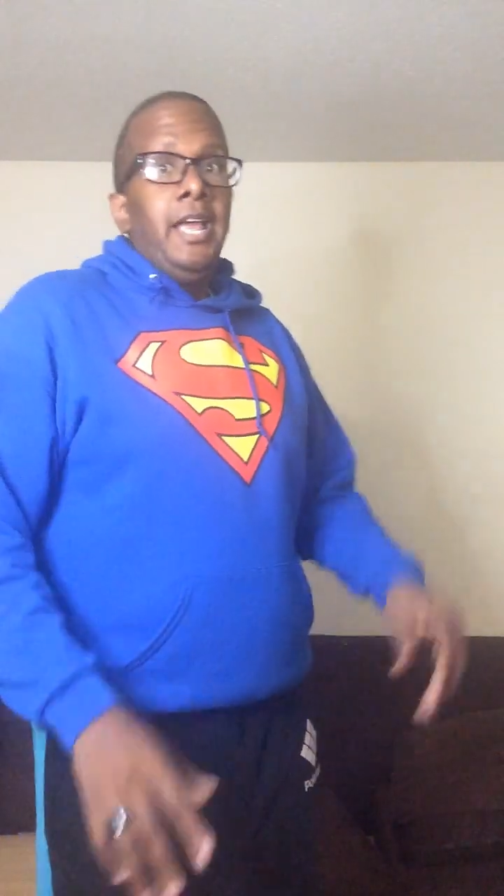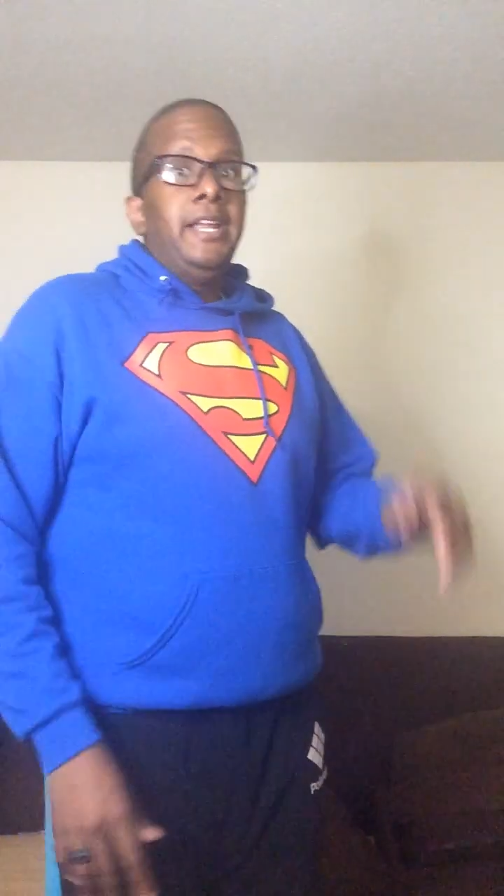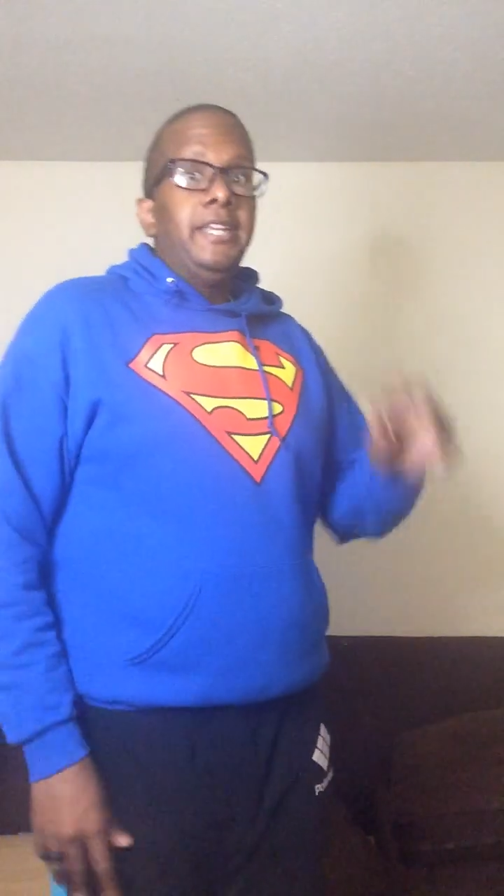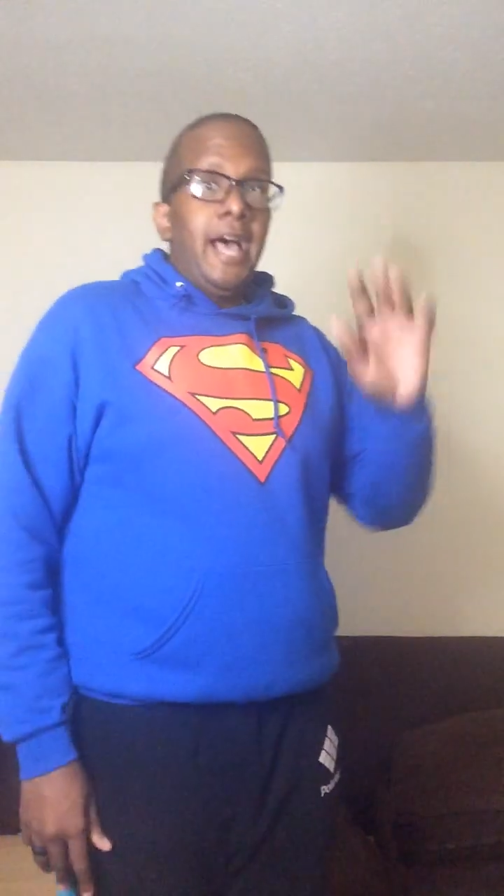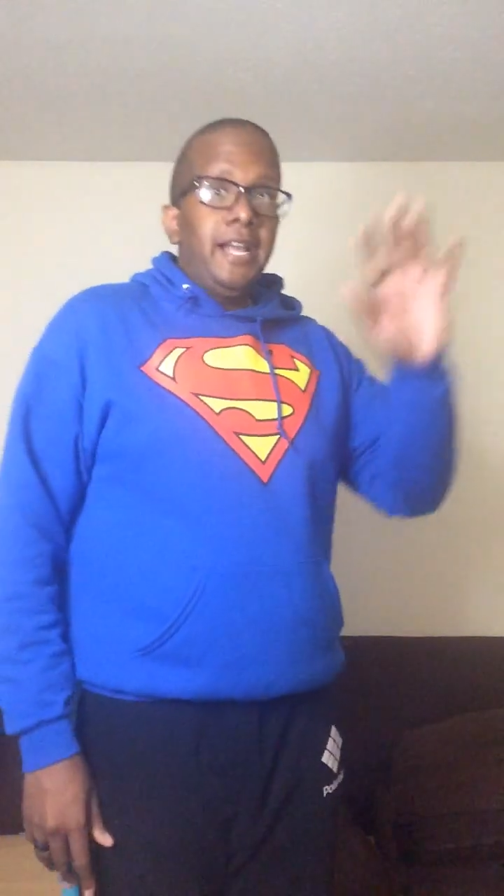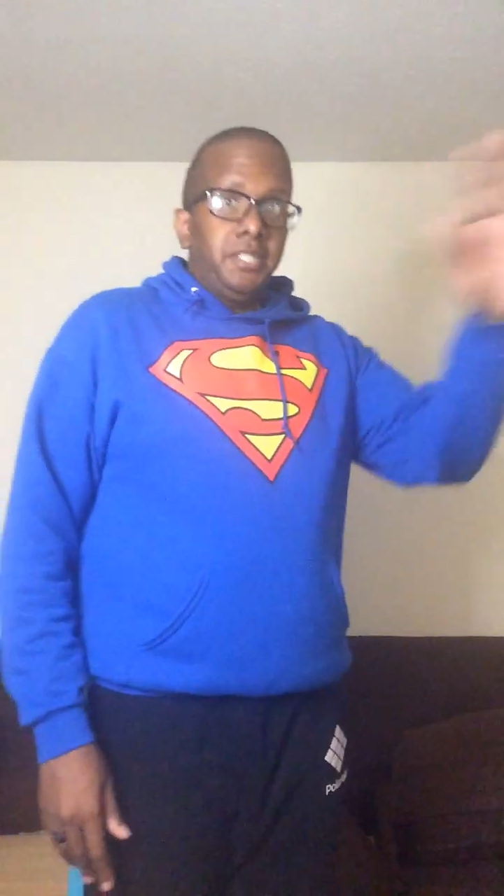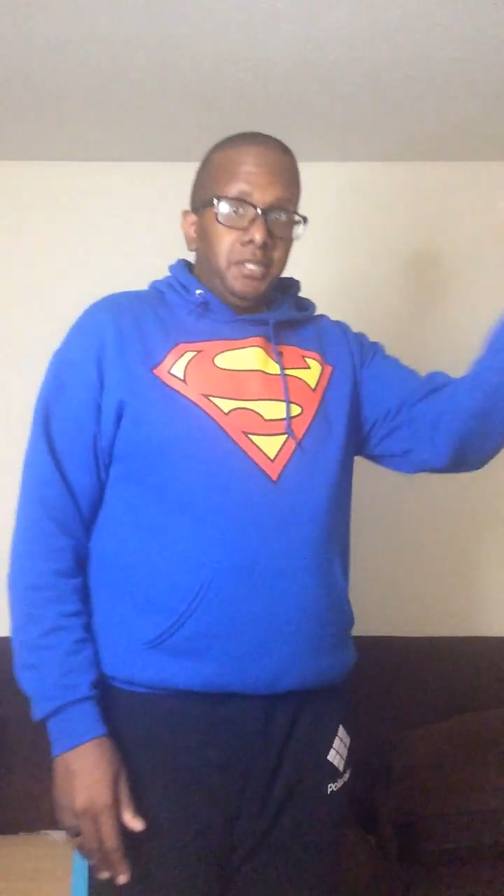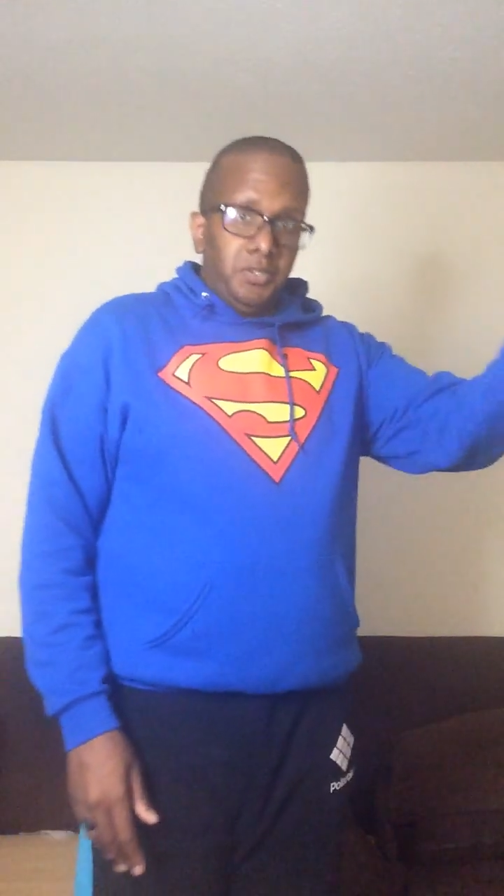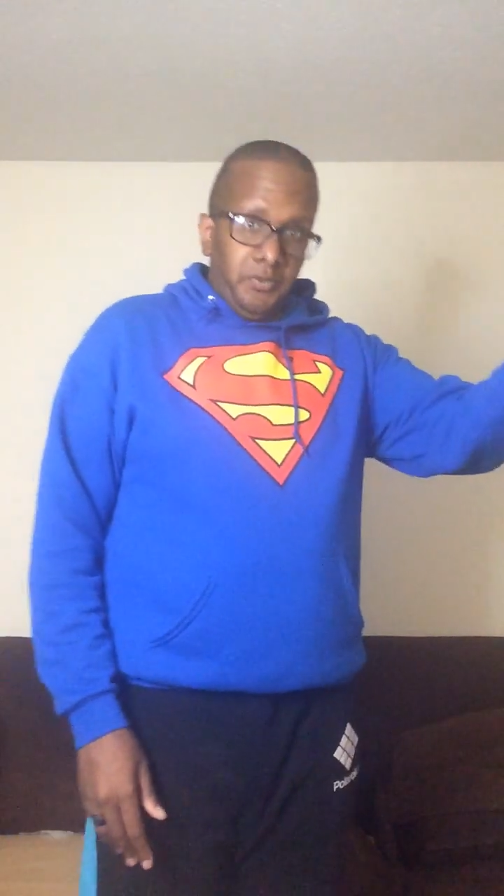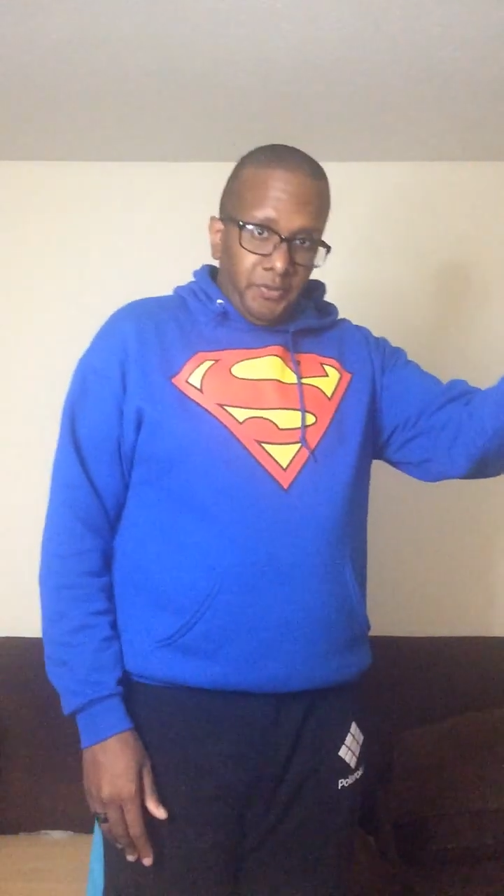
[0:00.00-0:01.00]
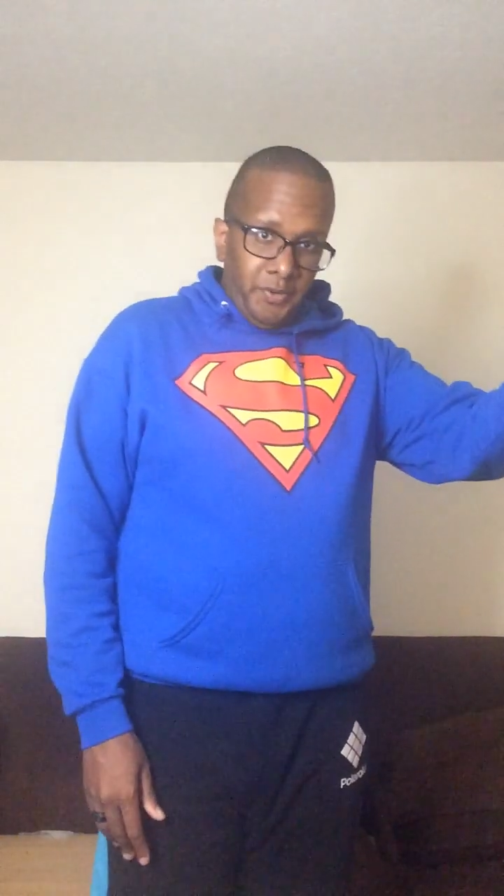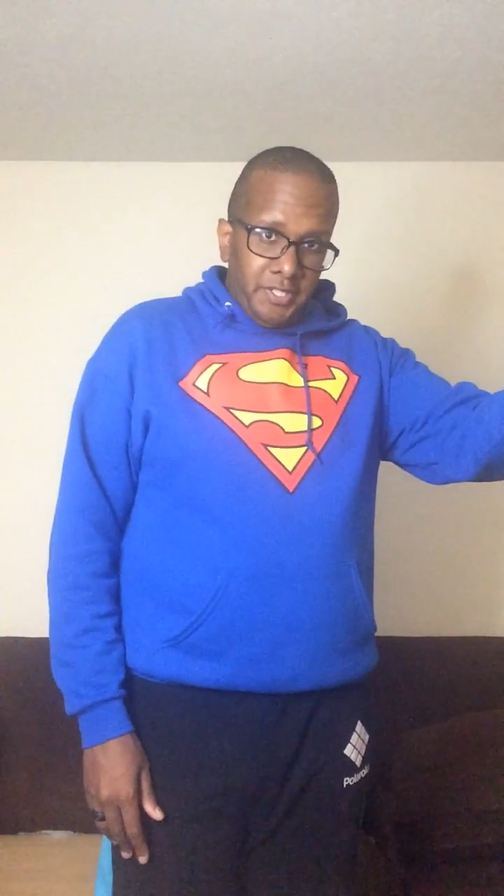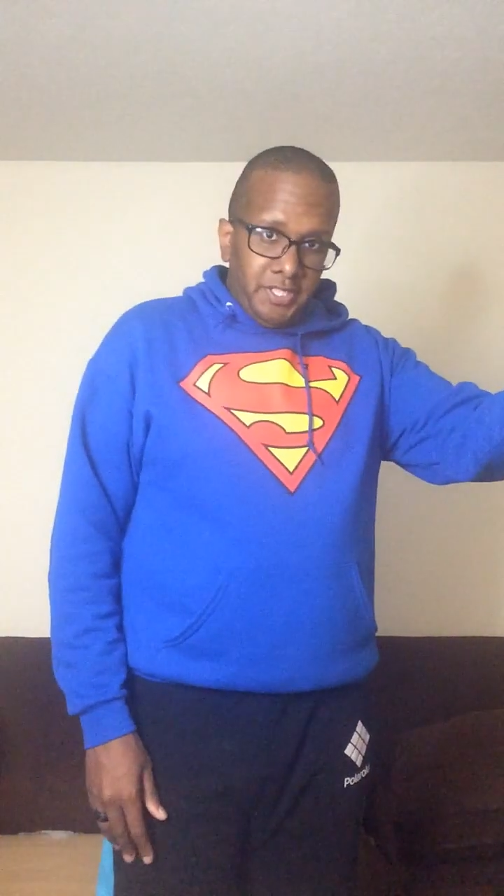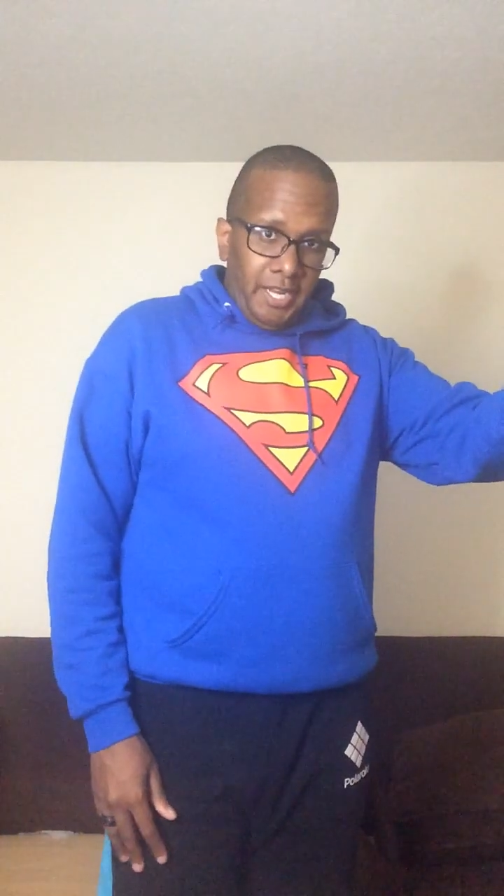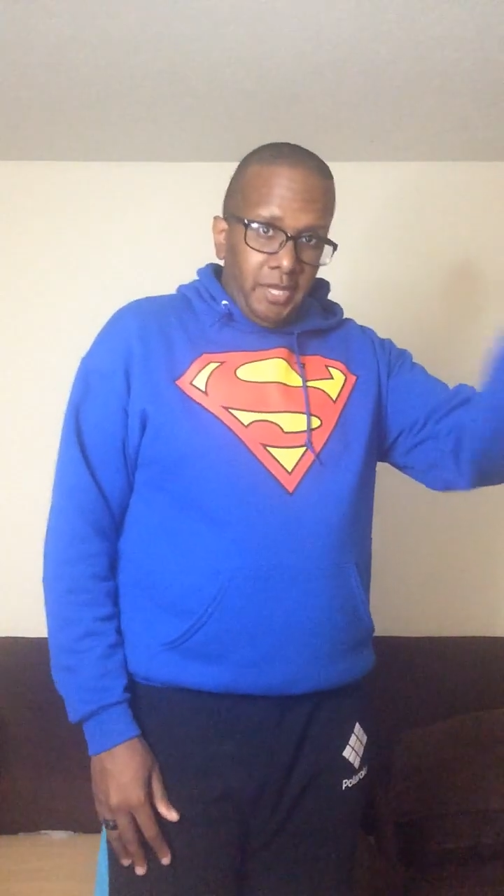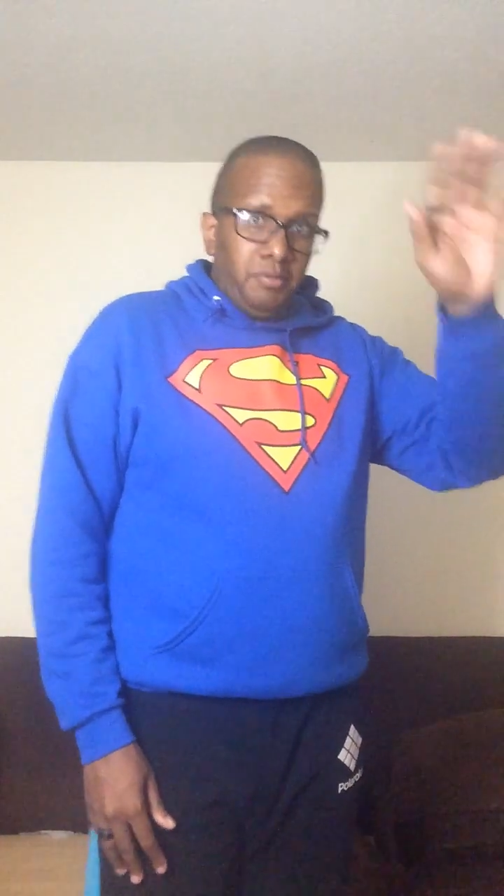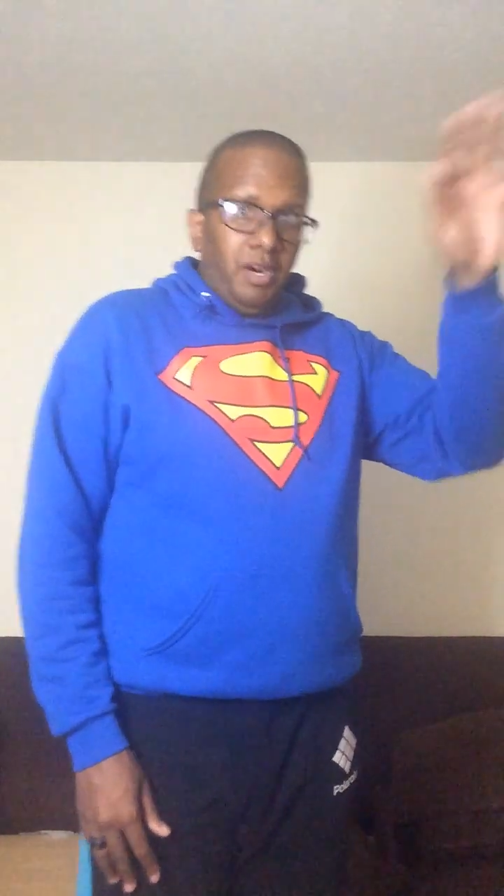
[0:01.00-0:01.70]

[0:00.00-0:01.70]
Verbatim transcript: And that's the first name,